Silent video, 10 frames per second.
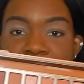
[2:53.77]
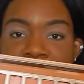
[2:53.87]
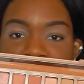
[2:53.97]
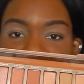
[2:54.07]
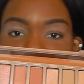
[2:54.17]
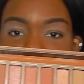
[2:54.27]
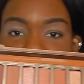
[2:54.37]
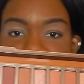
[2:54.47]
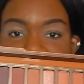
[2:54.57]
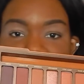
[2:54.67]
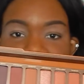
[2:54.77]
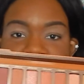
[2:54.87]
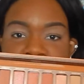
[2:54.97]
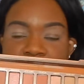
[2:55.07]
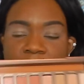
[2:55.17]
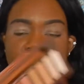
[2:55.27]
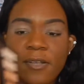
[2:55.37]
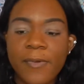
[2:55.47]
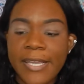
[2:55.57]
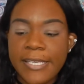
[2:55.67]
the mirror.
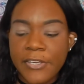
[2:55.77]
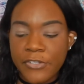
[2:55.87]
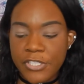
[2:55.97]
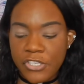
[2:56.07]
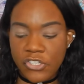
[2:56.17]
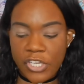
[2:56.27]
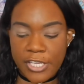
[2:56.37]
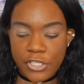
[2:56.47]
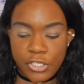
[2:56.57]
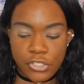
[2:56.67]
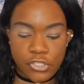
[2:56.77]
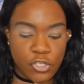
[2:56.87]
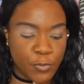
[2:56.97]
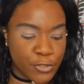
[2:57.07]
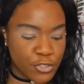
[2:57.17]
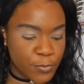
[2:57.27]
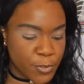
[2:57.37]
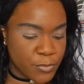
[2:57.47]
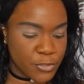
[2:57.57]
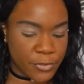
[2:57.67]
Right here, these shades are
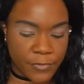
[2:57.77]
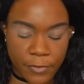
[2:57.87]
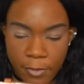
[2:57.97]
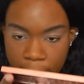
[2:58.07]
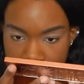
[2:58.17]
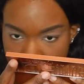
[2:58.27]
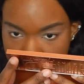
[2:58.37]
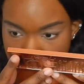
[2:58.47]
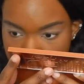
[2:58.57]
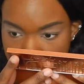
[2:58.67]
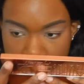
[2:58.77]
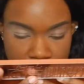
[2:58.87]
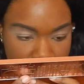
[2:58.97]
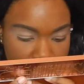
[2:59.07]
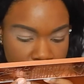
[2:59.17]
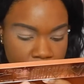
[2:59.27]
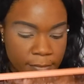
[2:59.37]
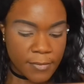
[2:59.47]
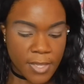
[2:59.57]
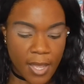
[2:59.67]
super beautiful.
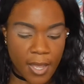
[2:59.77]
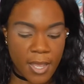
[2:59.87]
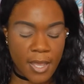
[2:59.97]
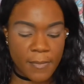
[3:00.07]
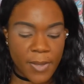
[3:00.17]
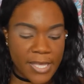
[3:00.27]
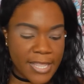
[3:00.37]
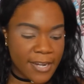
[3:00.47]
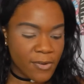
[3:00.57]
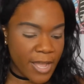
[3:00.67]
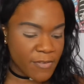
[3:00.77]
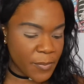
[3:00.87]
They don't have a